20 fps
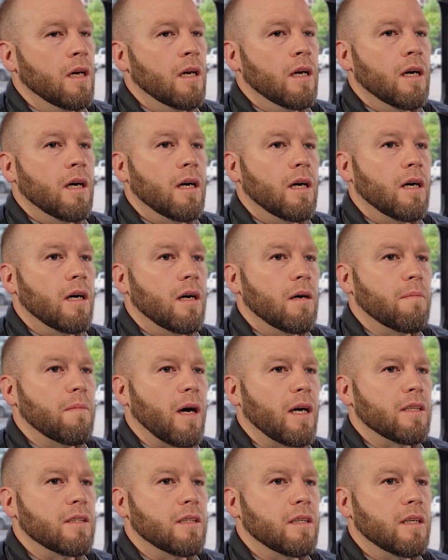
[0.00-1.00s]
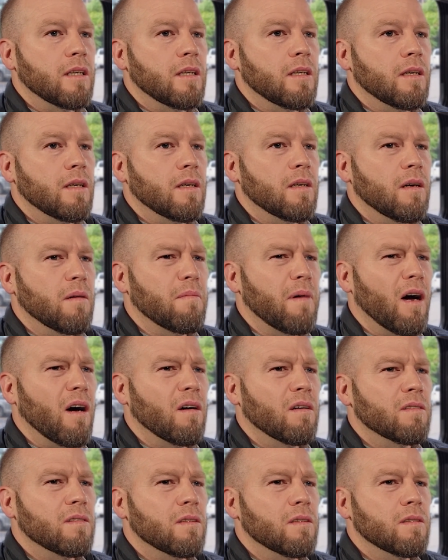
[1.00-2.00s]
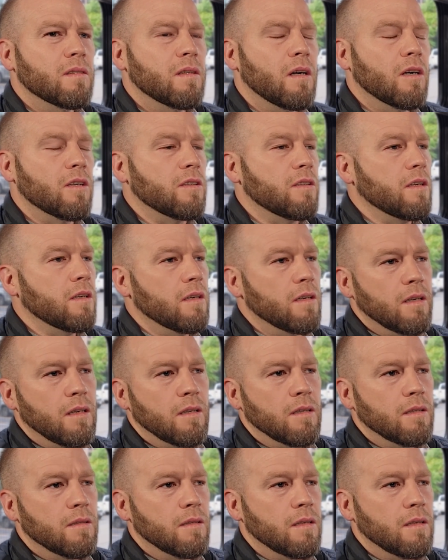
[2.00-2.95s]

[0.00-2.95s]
I did about a year.